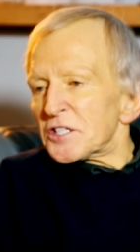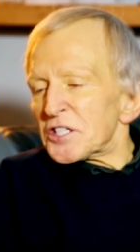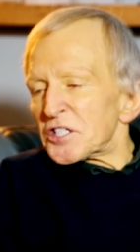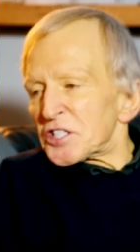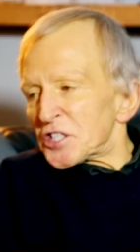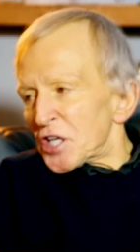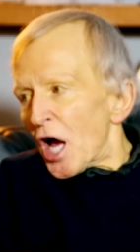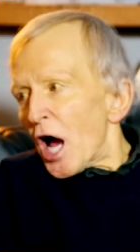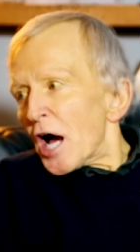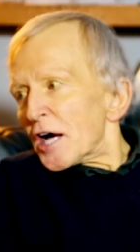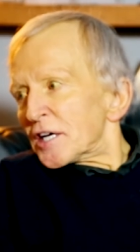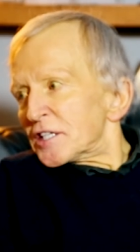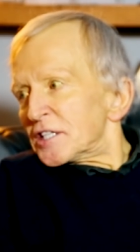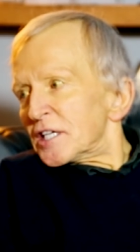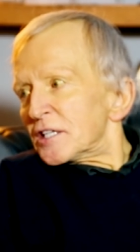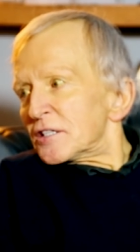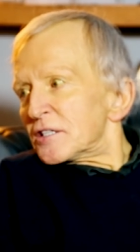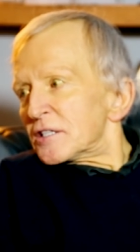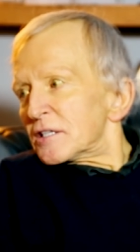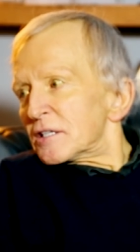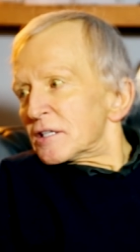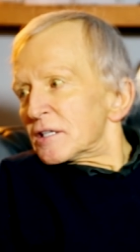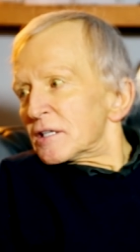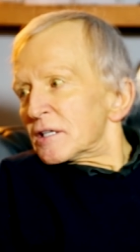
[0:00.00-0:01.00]

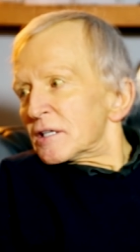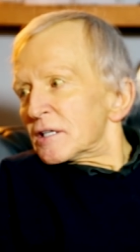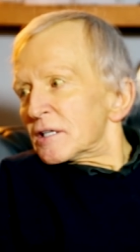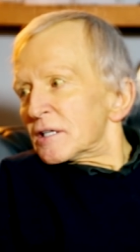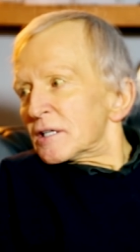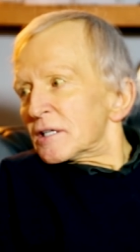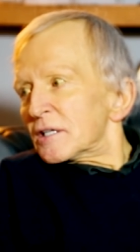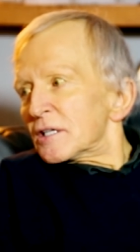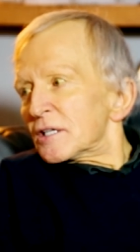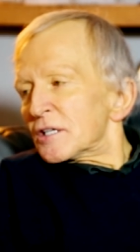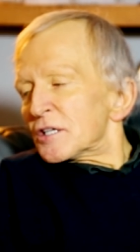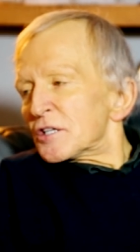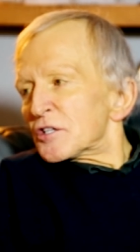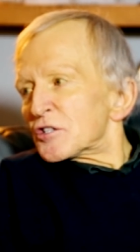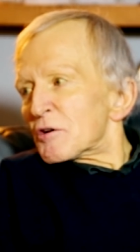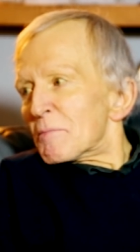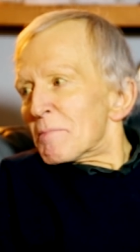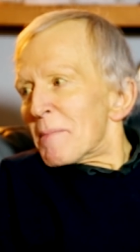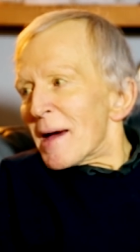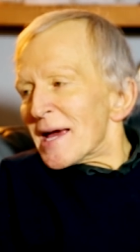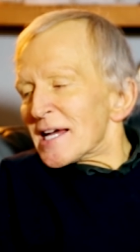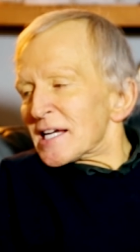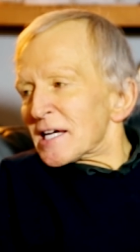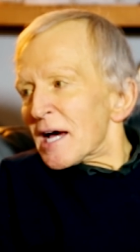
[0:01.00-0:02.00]
decided
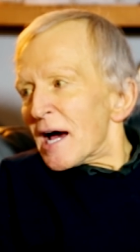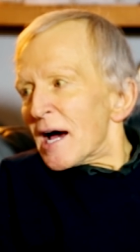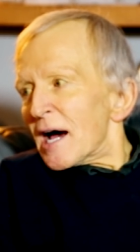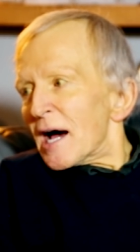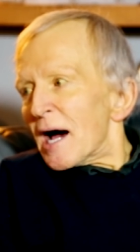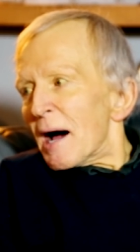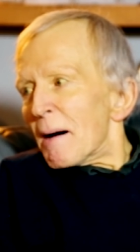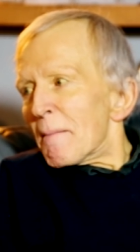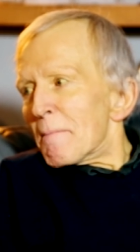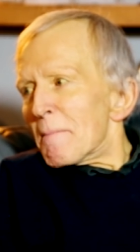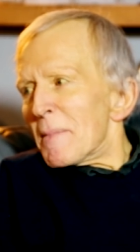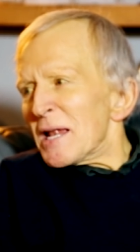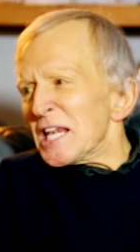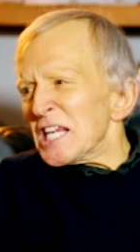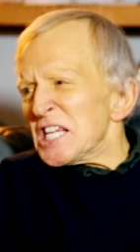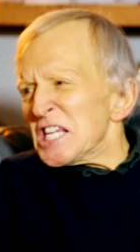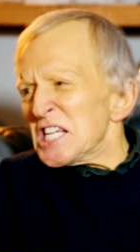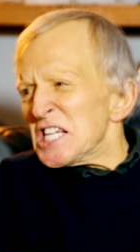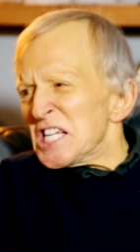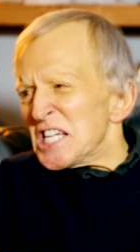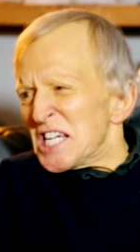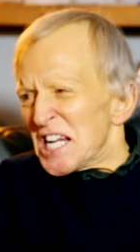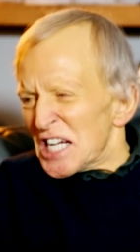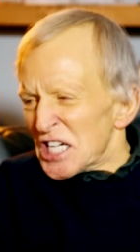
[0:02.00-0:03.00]
to make a
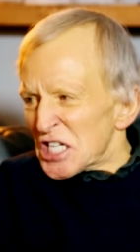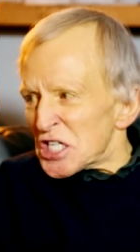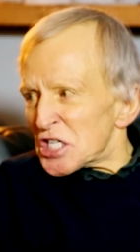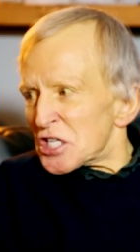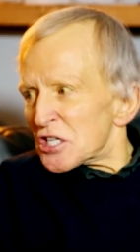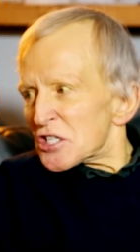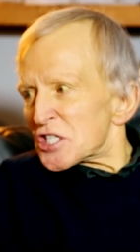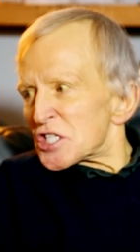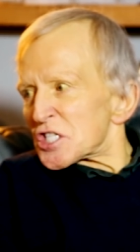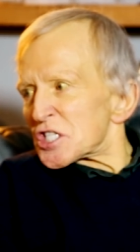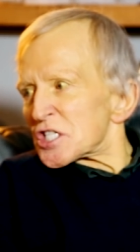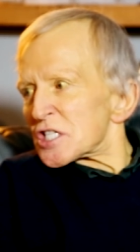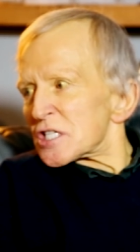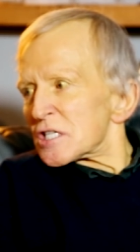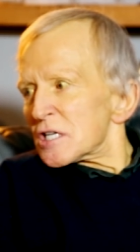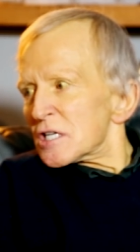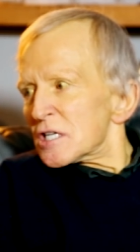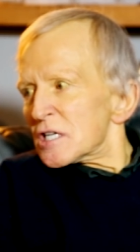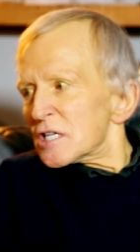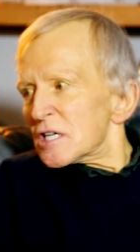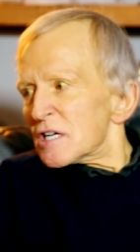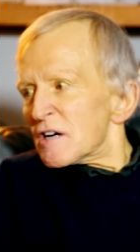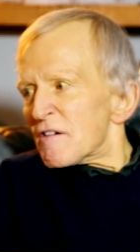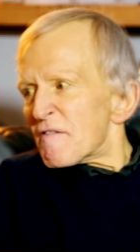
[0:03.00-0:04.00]
malicious,
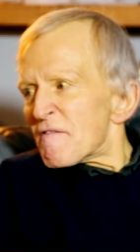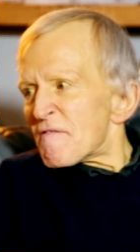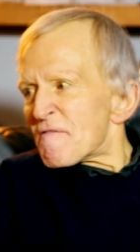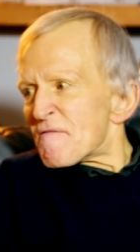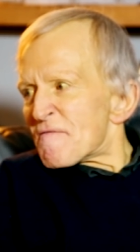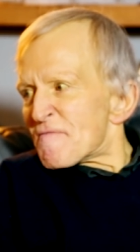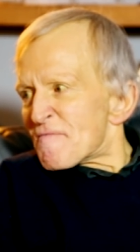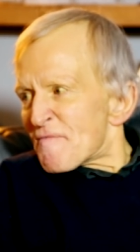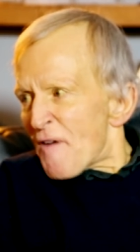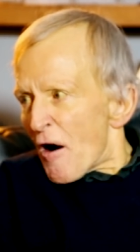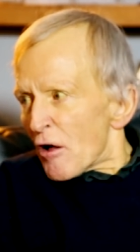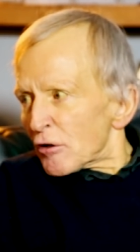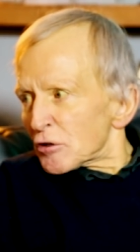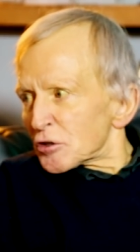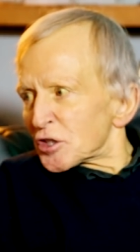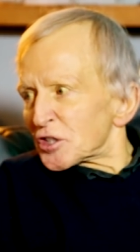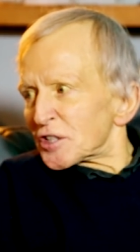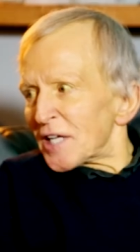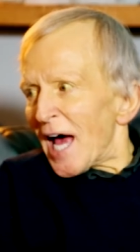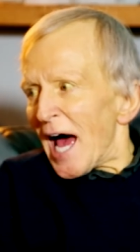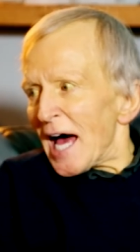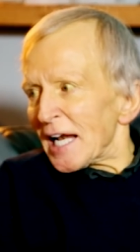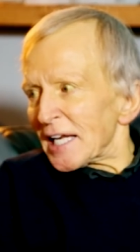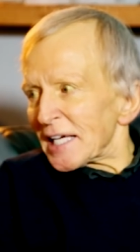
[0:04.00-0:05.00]

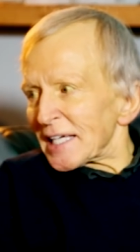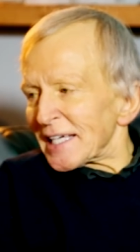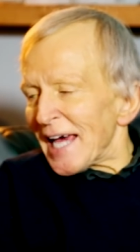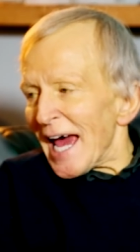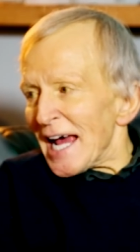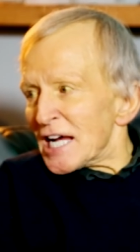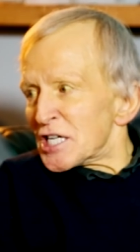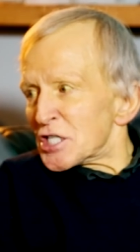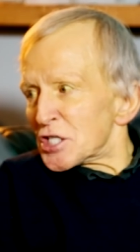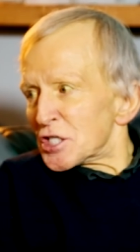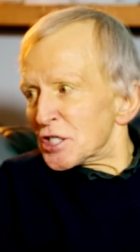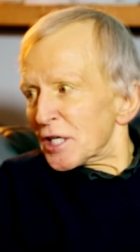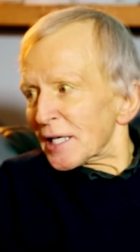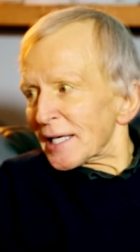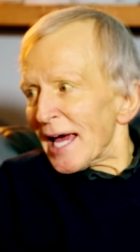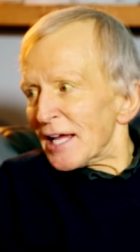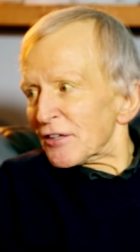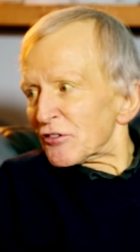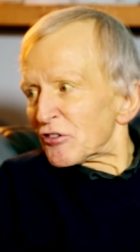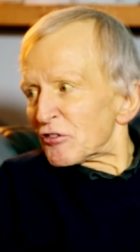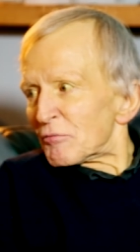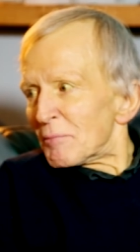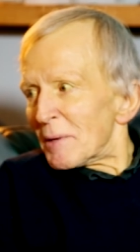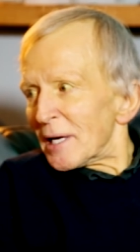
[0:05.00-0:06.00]
false allegation
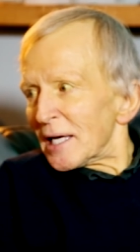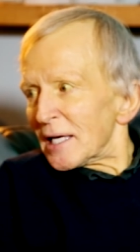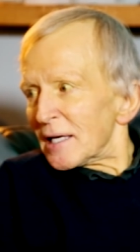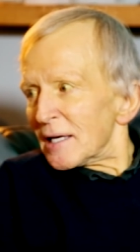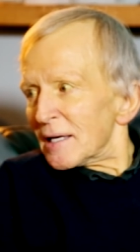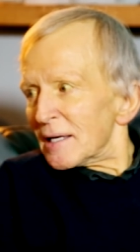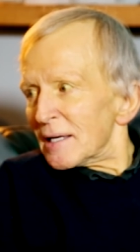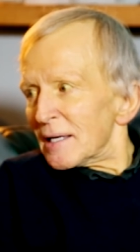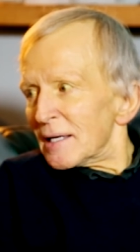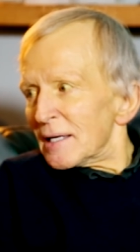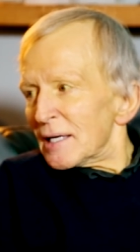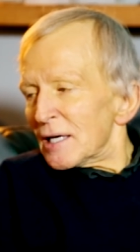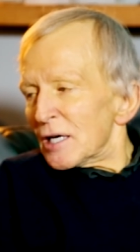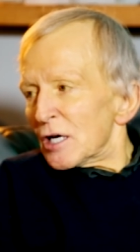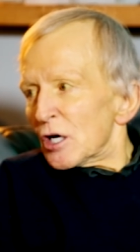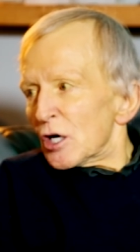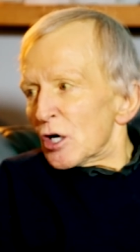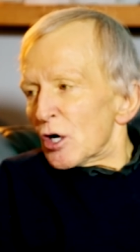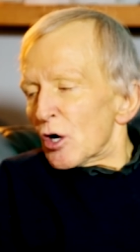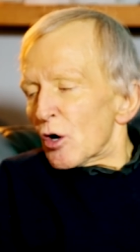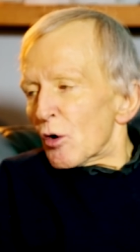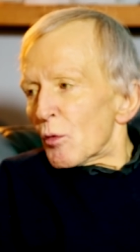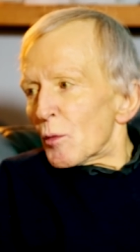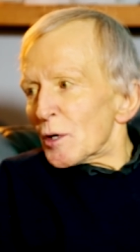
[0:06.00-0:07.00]
against me,
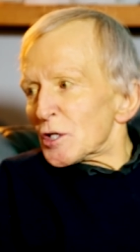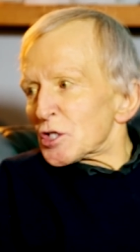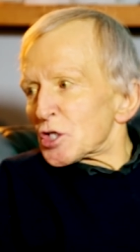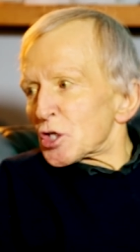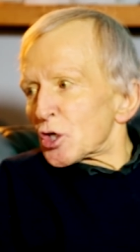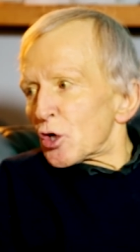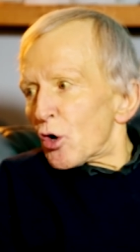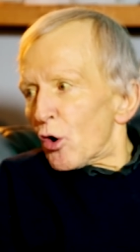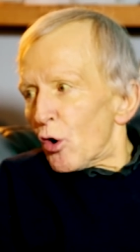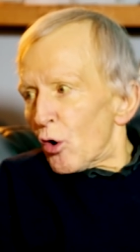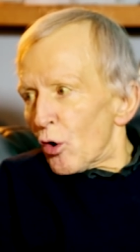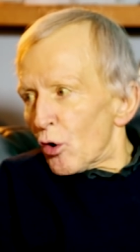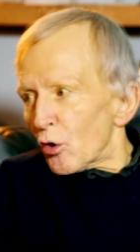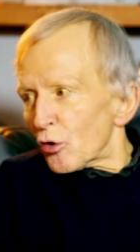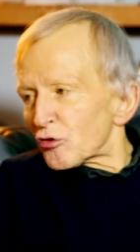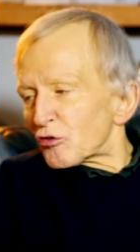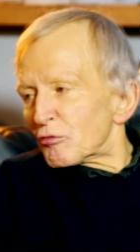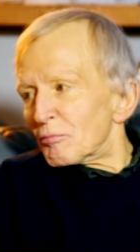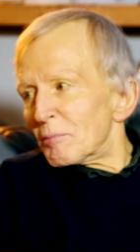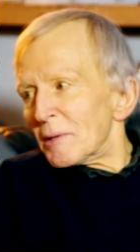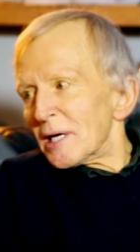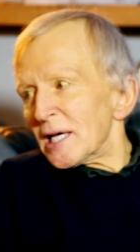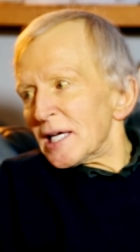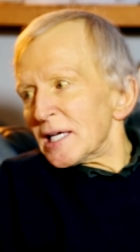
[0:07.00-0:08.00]
which
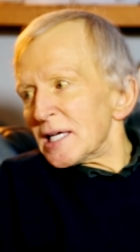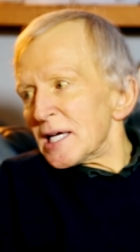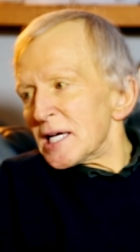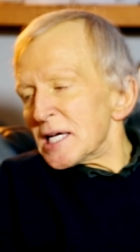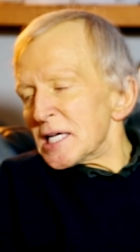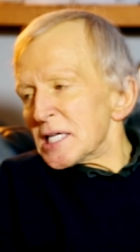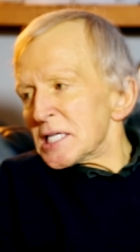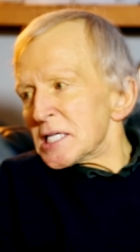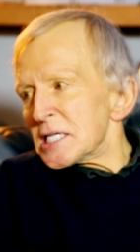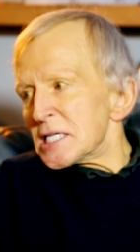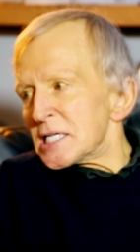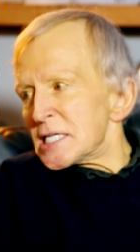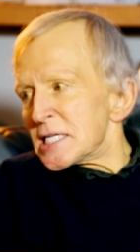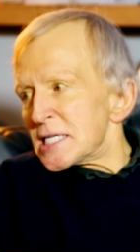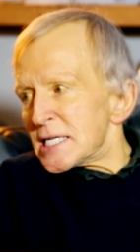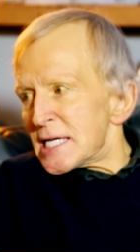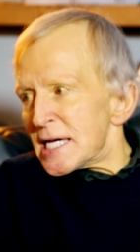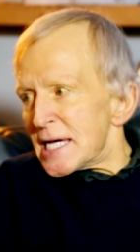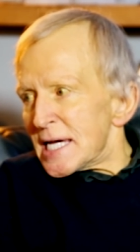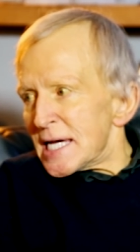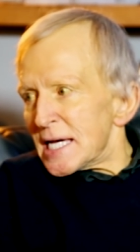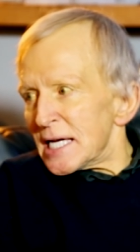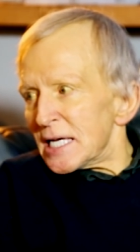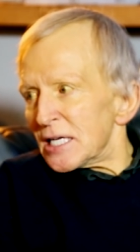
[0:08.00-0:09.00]
caused me
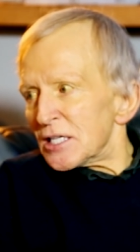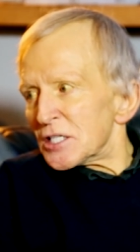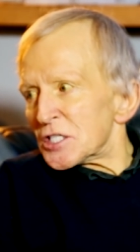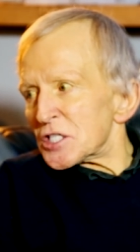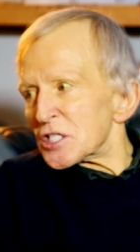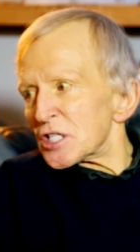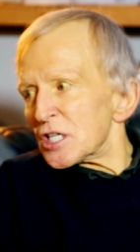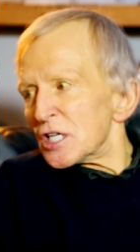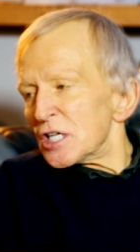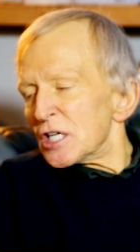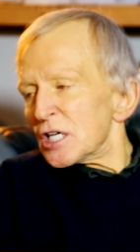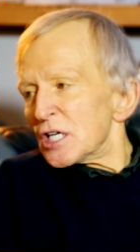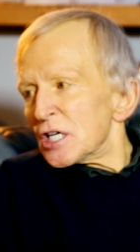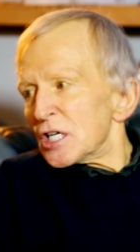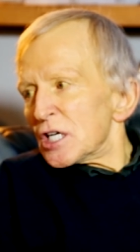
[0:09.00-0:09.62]
years